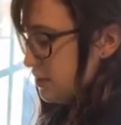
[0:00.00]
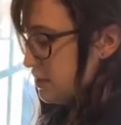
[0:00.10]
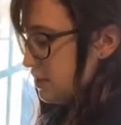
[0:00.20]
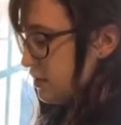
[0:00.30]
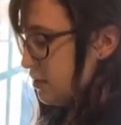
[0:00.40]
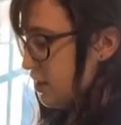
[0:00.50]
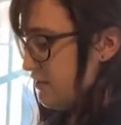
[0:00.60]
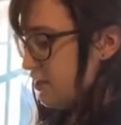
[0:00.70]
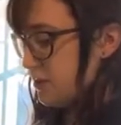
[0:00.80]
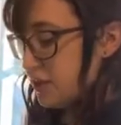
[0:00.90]
until
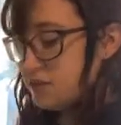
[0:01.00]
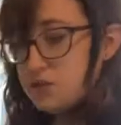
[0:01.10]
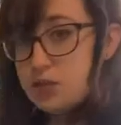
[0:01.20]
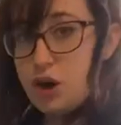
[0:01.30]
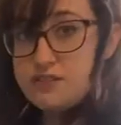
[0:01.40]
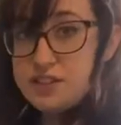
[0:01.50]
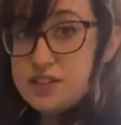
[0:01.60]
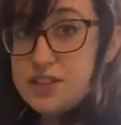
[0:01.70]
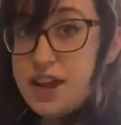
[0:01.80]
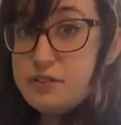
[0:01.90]
everything is
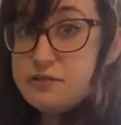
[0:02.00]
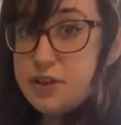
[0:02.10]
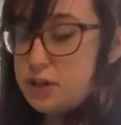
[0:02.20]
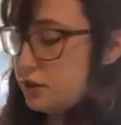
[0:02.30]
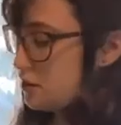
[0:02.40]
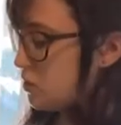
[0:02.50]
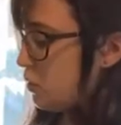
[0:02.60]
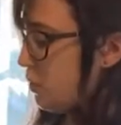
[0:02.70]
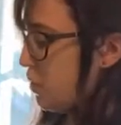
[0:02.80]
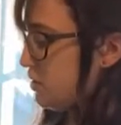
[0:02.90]
softened and fragrant.
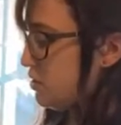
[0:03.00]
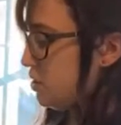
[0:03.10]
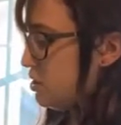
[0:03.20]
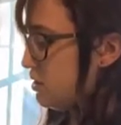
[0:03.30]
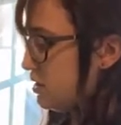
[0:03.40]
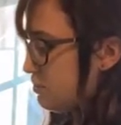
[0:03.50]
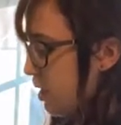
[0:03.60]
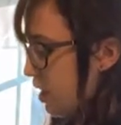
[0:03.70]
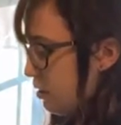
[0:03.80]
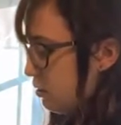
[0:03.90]
So I want to start to
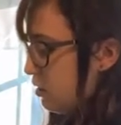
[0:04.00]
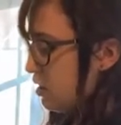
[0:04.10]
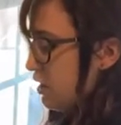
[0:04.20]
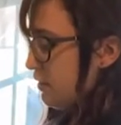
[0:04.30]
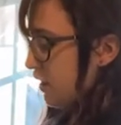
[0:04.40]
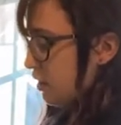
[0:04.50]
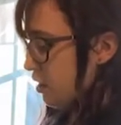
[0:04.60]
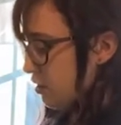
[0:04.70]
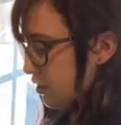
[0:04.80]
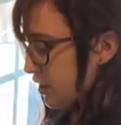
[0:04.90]
smell that
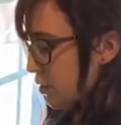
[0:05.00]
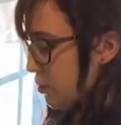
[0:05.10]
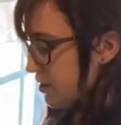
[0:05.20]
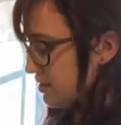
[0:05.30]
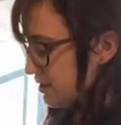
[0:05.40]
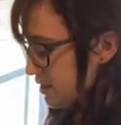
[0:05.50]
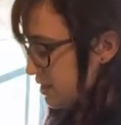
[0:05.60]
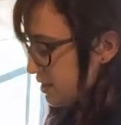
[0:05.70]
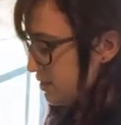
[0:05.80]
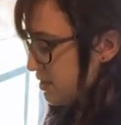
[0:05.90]
garlic. I want to
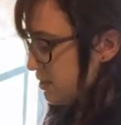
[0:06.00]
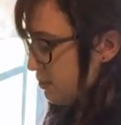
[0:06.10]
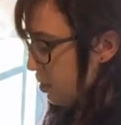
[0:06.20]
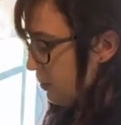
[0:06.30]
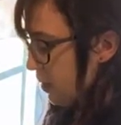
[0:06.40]
see that these bell